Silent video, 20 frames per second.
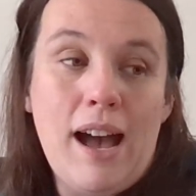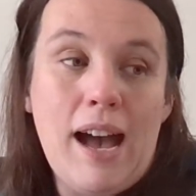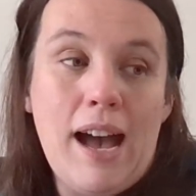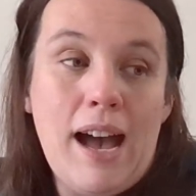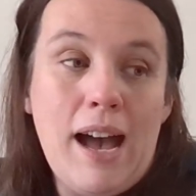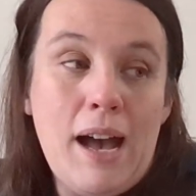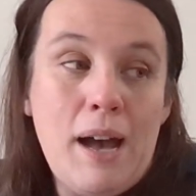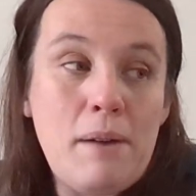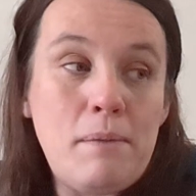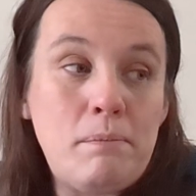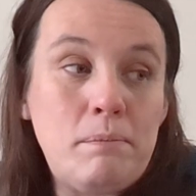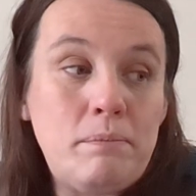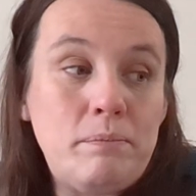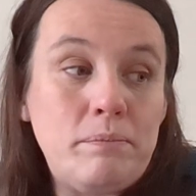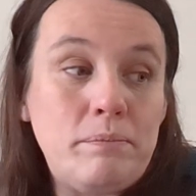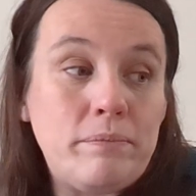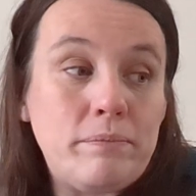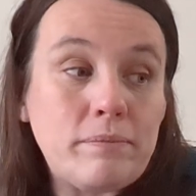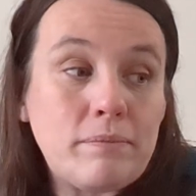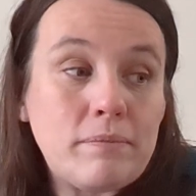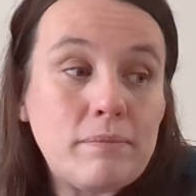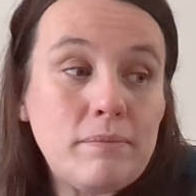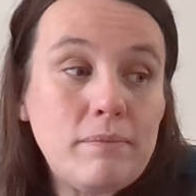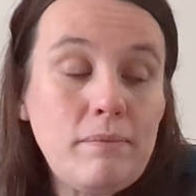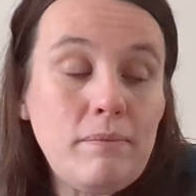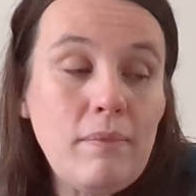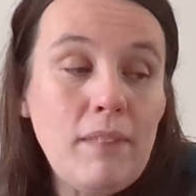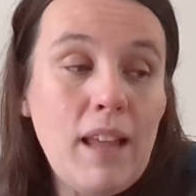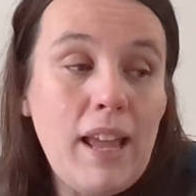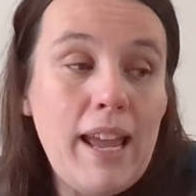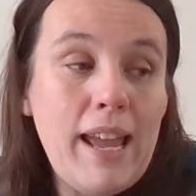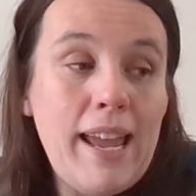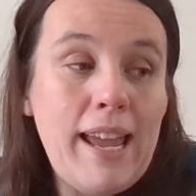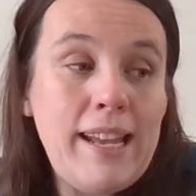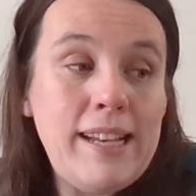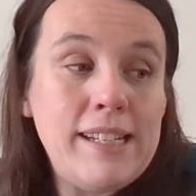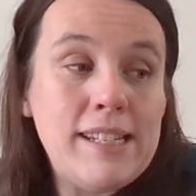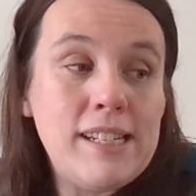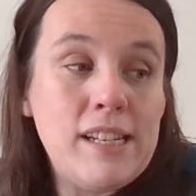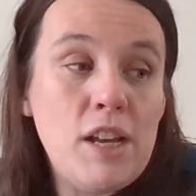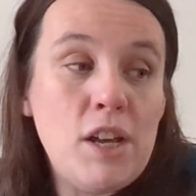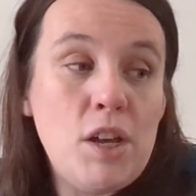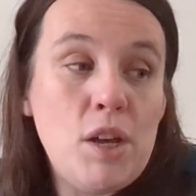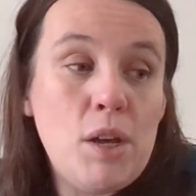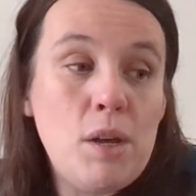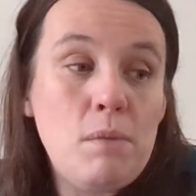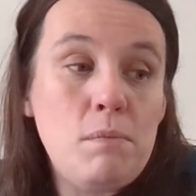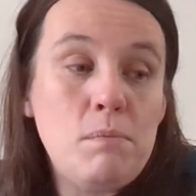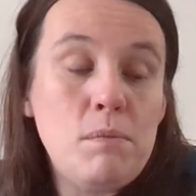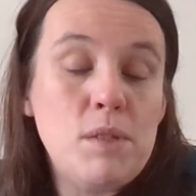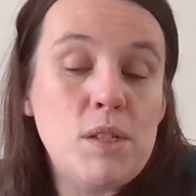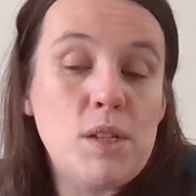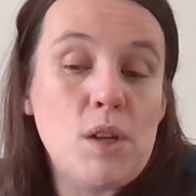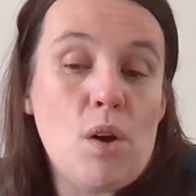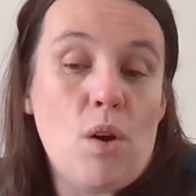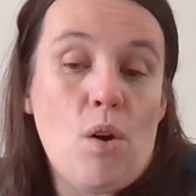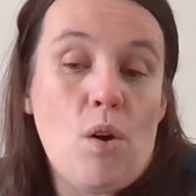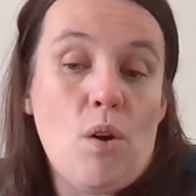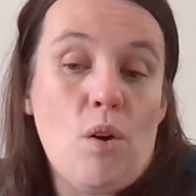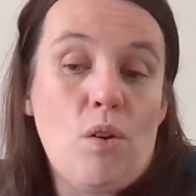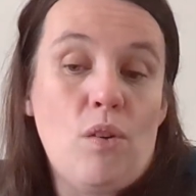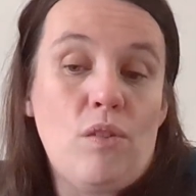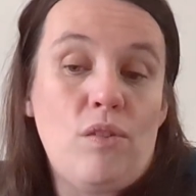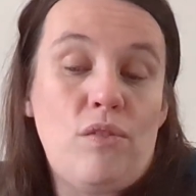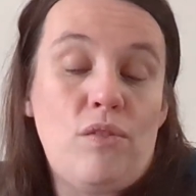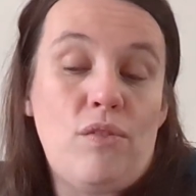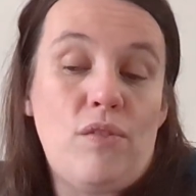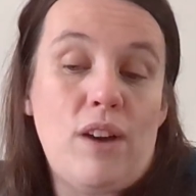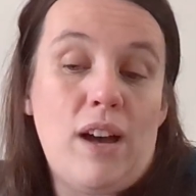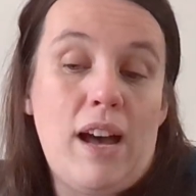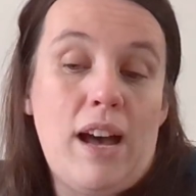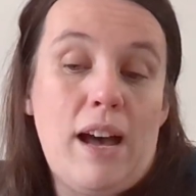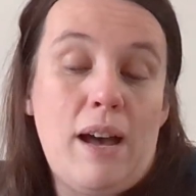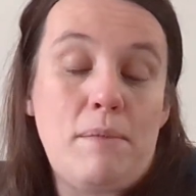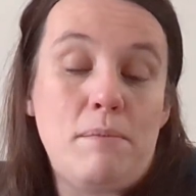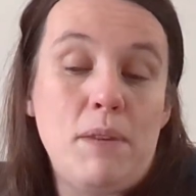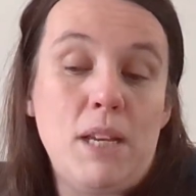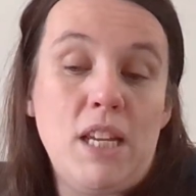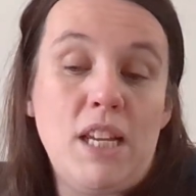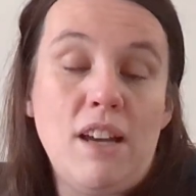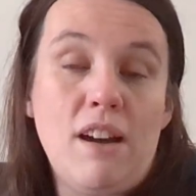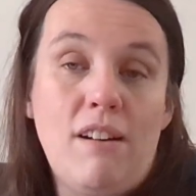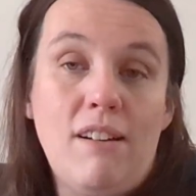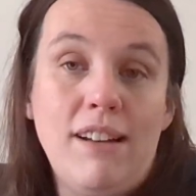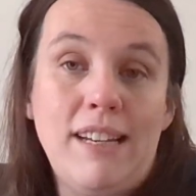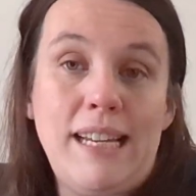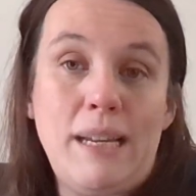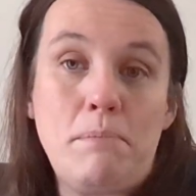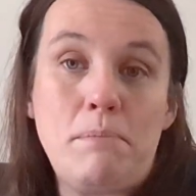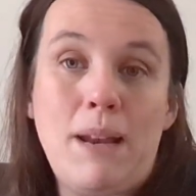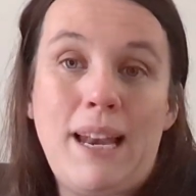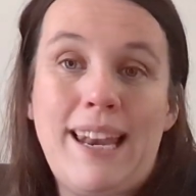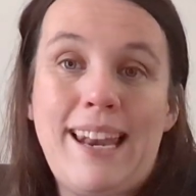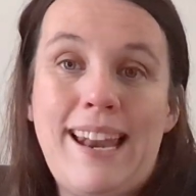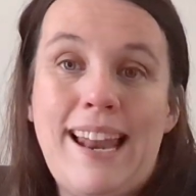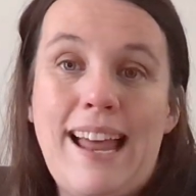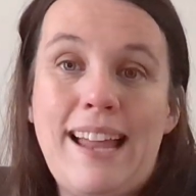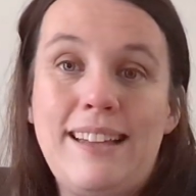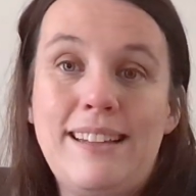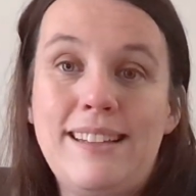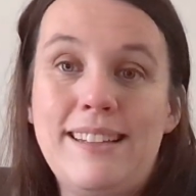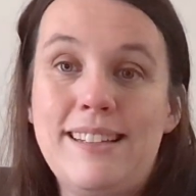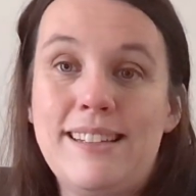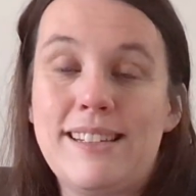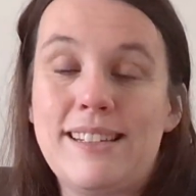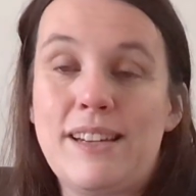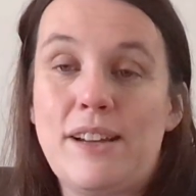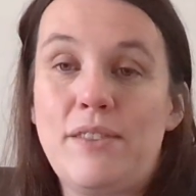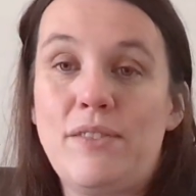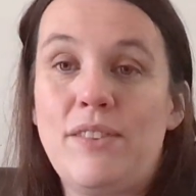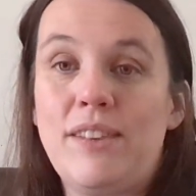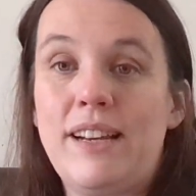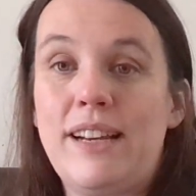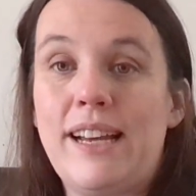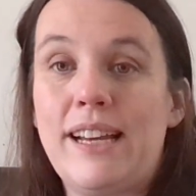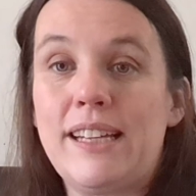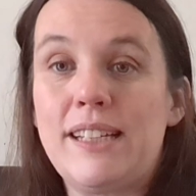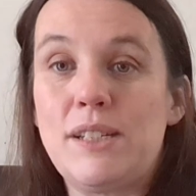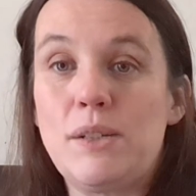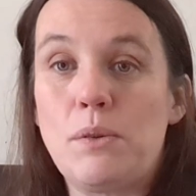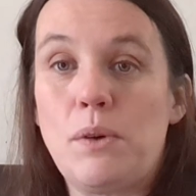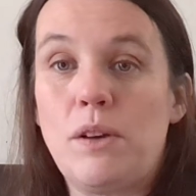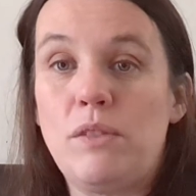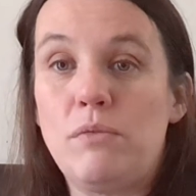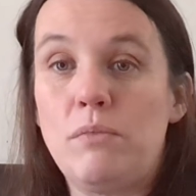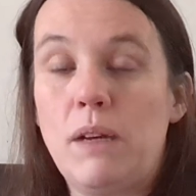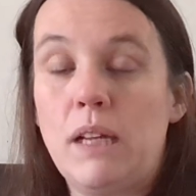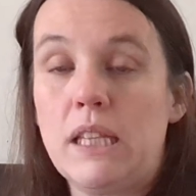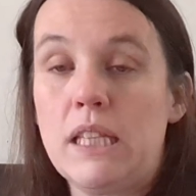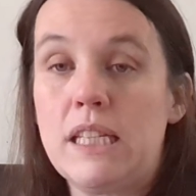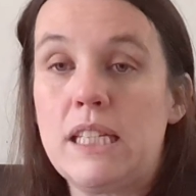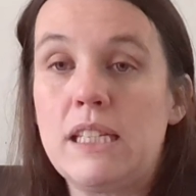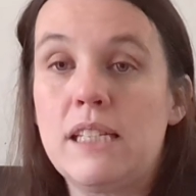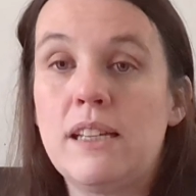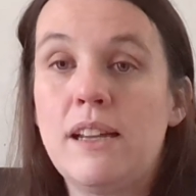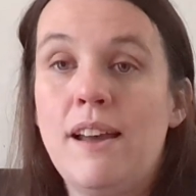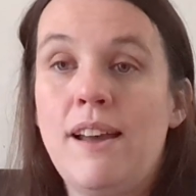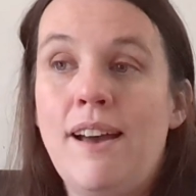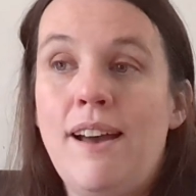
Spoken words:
In terms of yarny plans over the next 12 months,